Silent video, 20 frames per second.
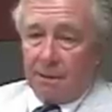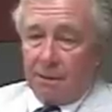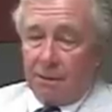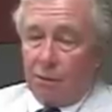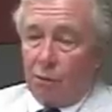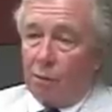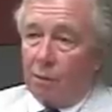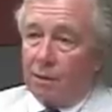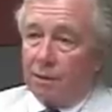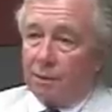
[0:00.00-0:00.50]

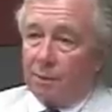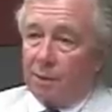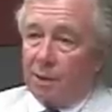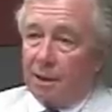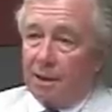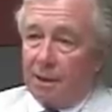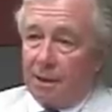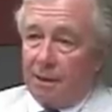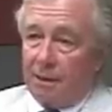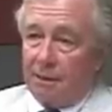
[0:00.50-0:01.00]
coerce a
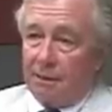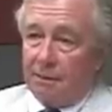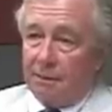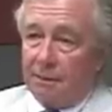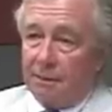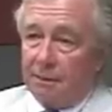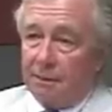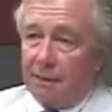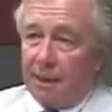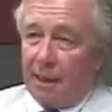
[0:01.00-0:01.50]
plea.
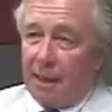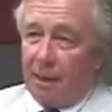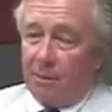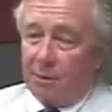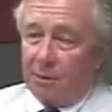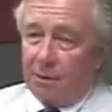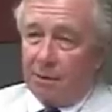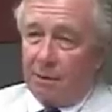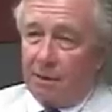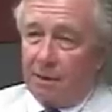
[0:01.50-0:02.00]
That
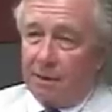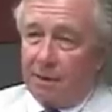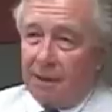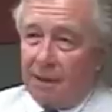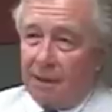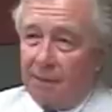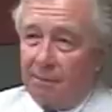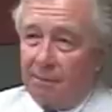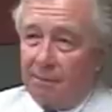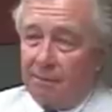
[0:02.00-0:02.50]
happens all the
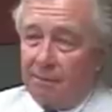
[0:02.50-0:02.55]
time.